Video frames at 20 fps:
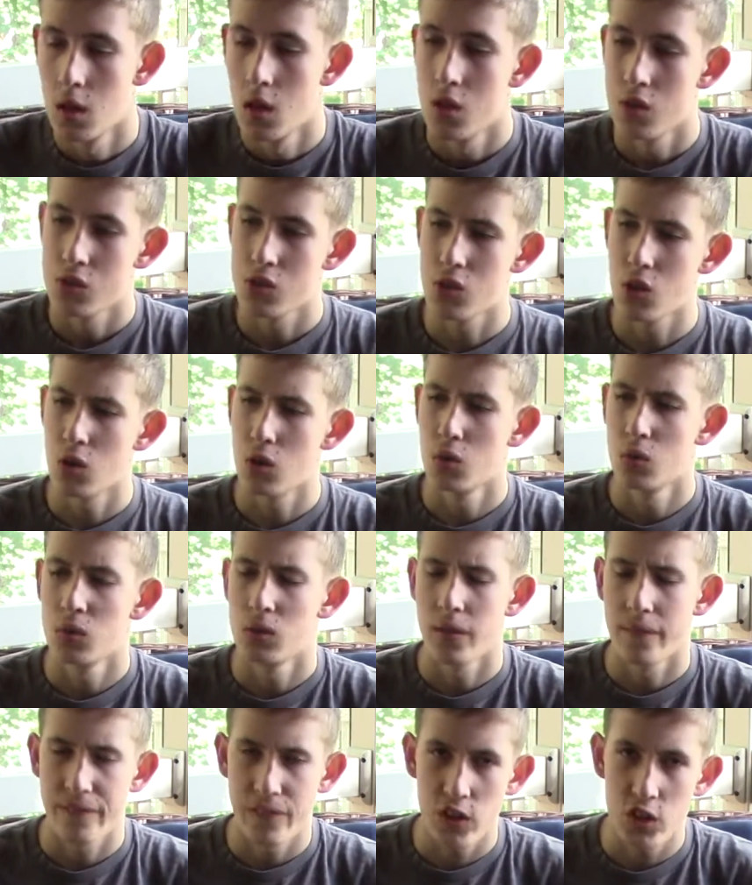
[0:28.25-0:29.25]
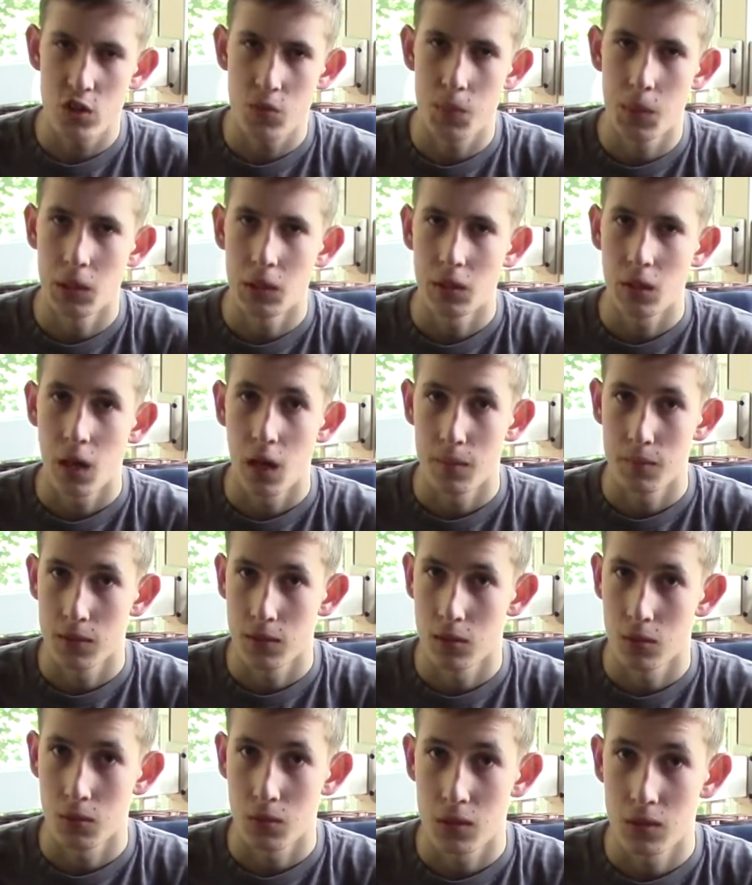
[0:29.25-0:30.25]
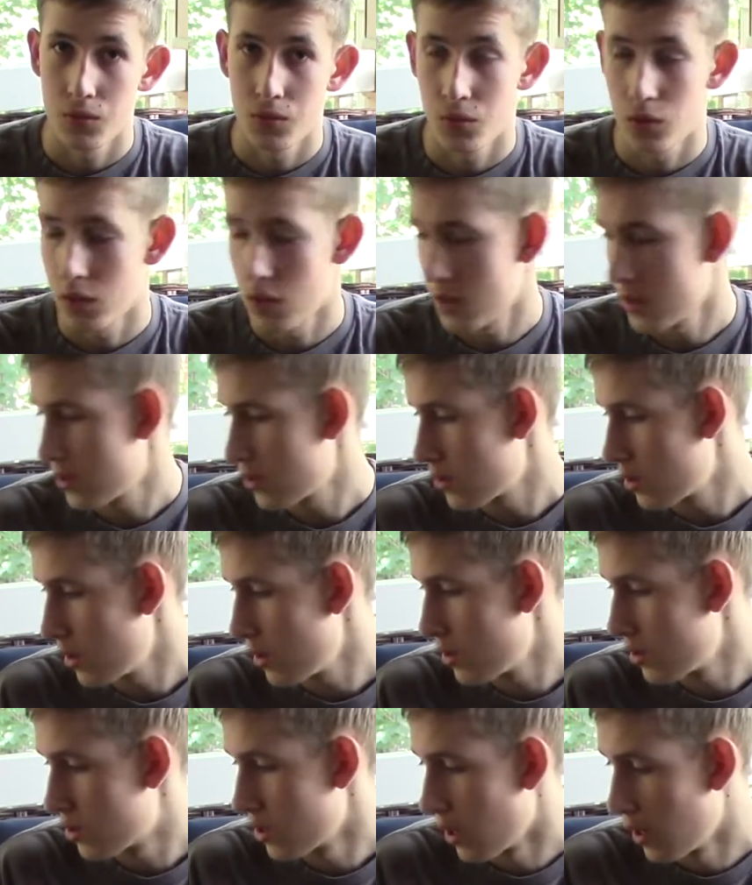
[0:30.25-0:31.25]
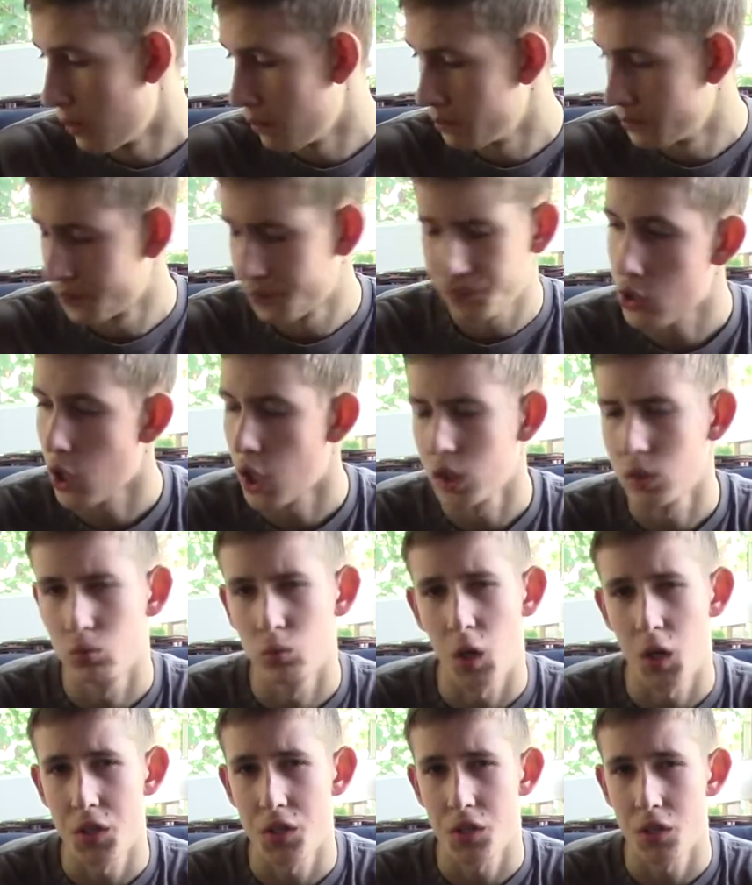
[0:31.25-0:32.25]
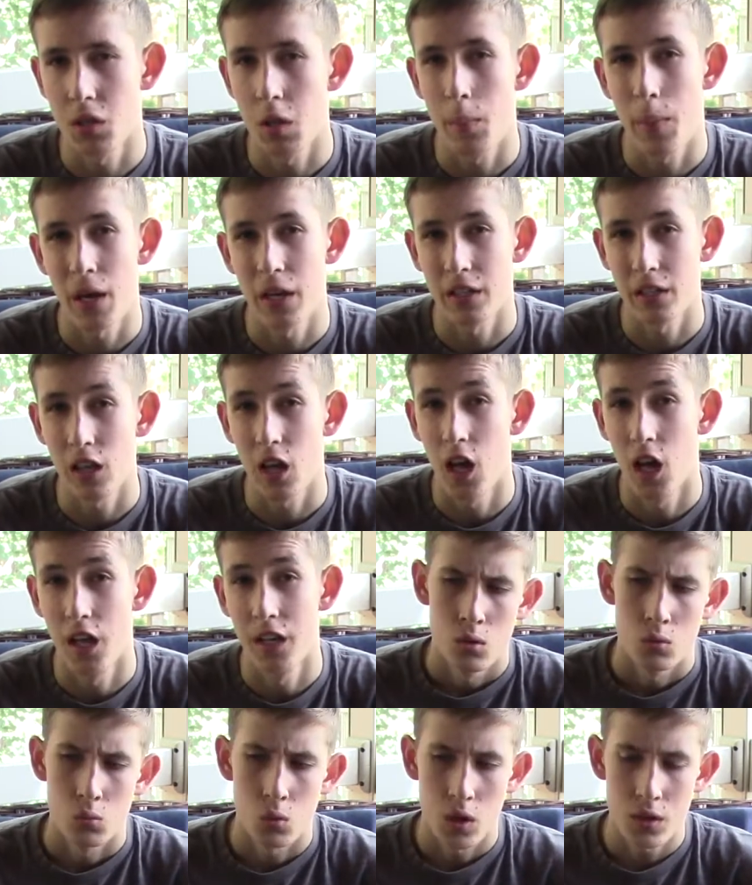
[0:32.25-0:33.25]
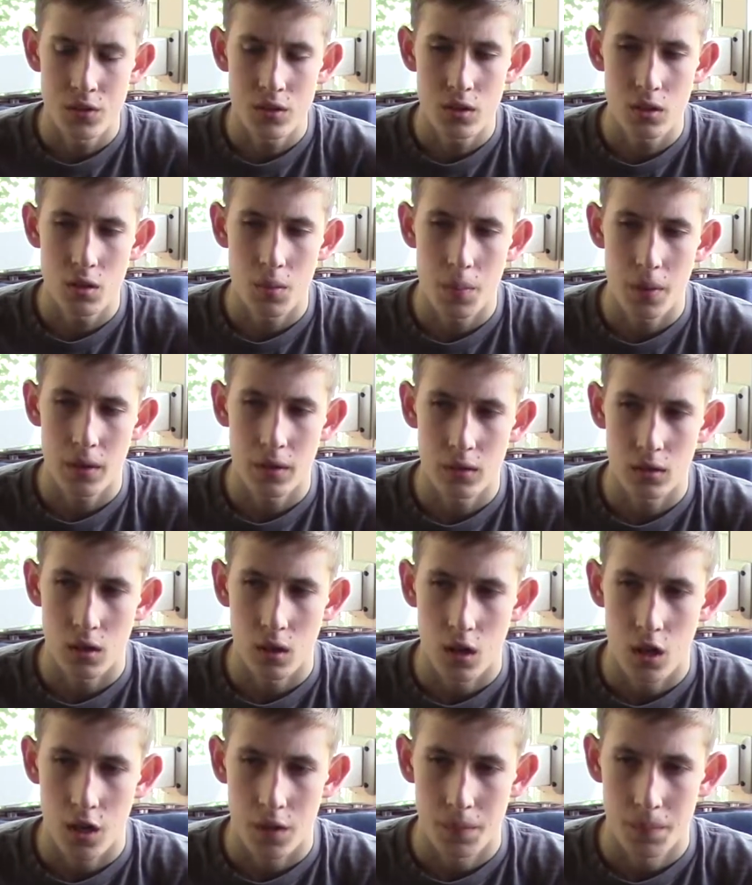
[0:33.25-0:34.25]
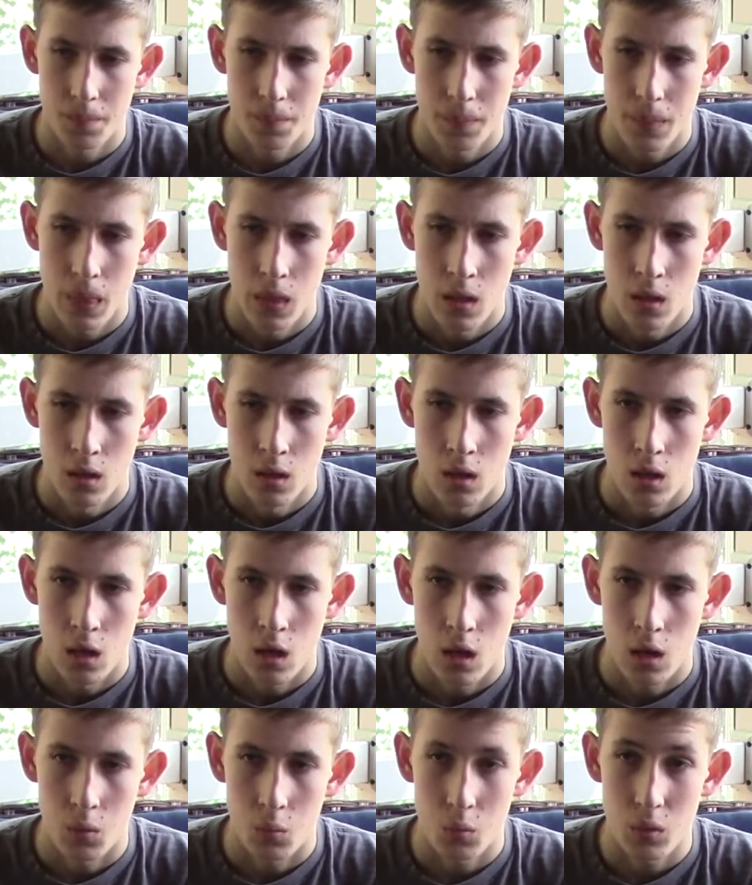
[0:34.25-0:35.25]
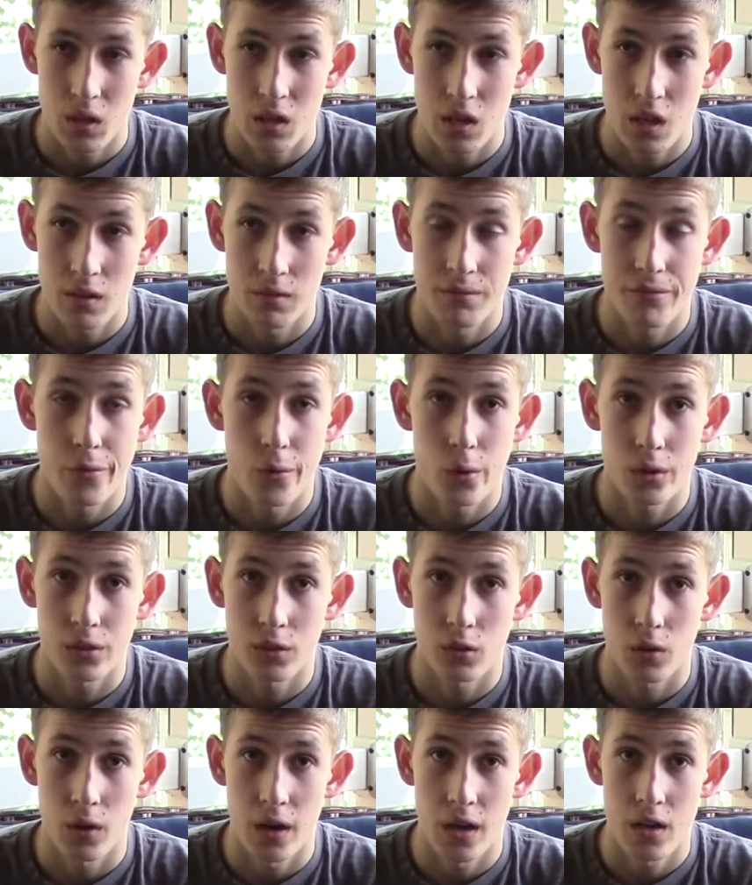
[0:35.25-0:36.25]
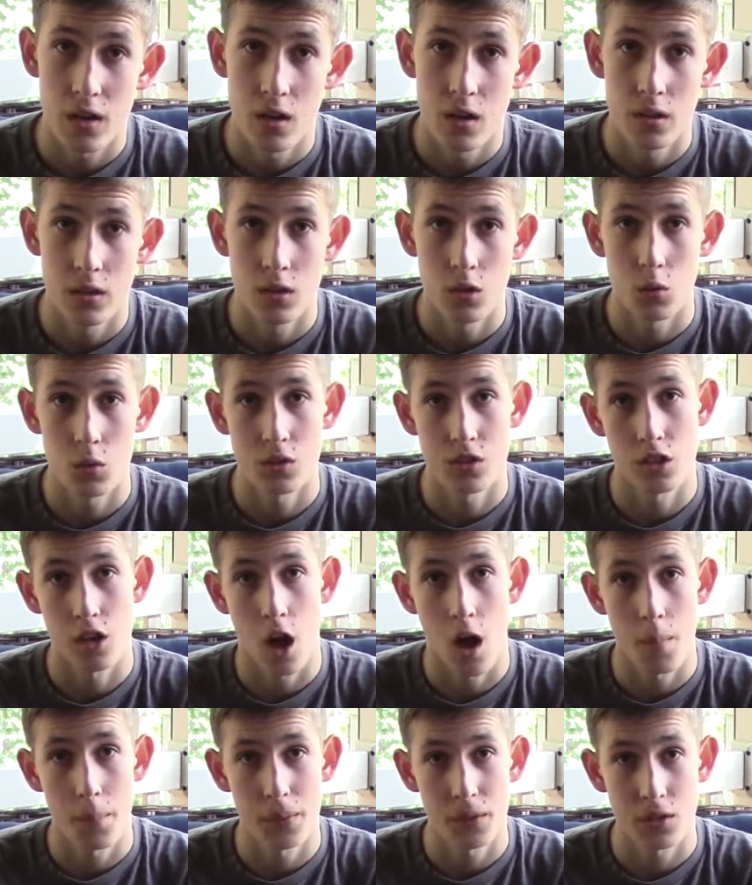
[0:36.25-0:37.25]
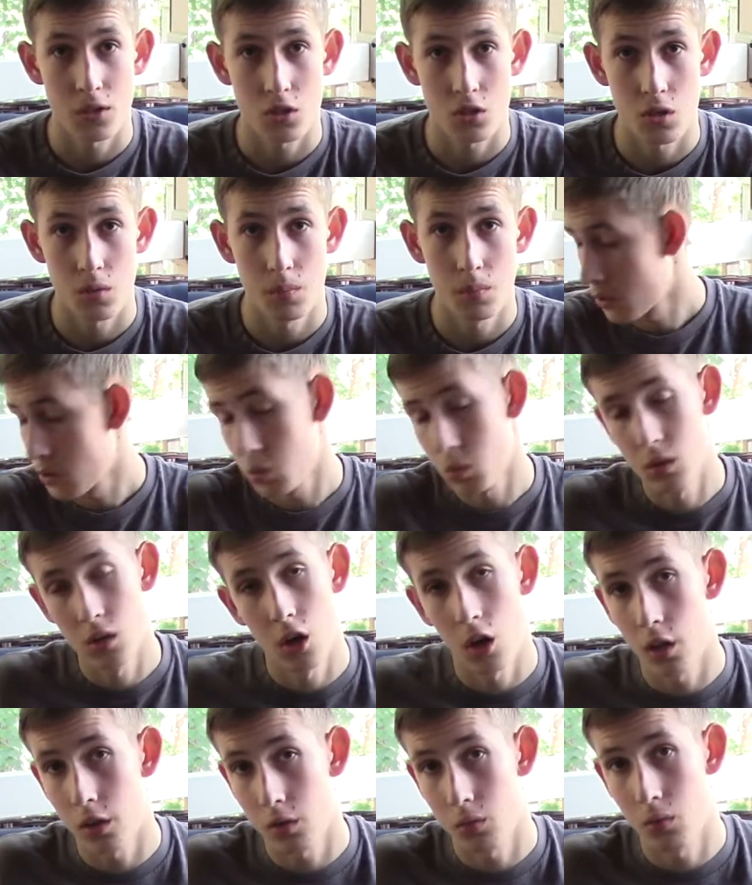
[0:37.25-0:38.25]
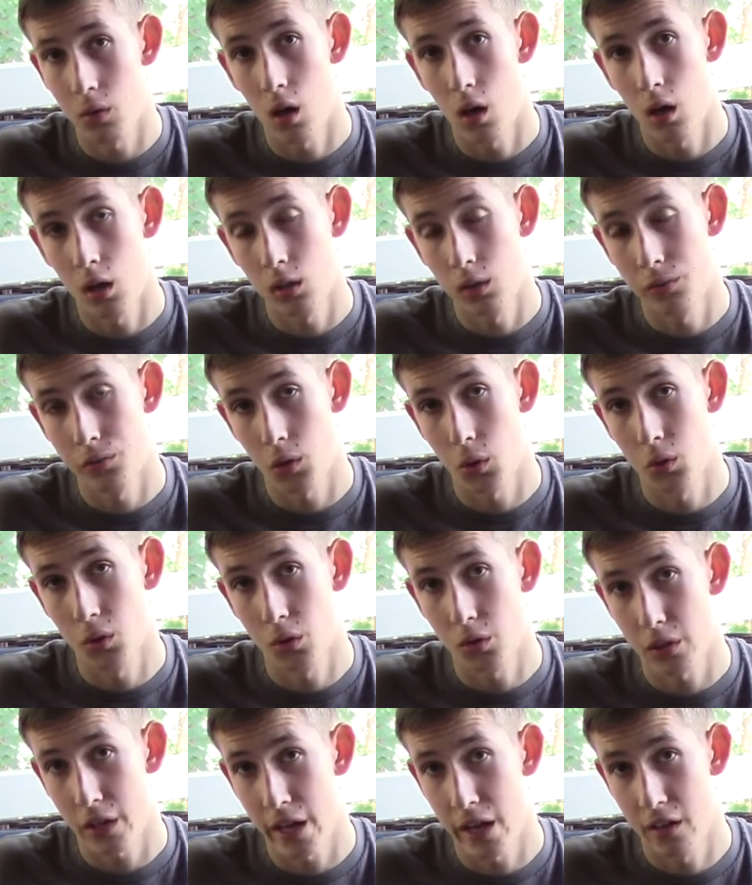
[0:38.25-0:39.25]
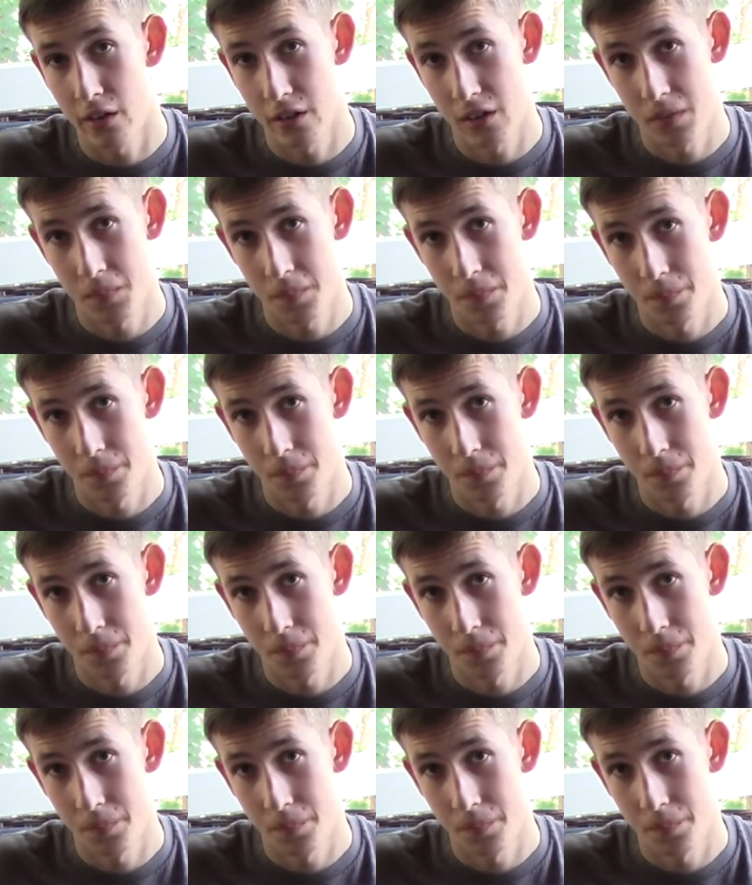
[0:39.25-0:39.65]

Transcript: So, the first book I'm going to read for this is called Run to the Pentagon. Run to the Pentagon, in fourth grade, there was a competition between all of Roanoke County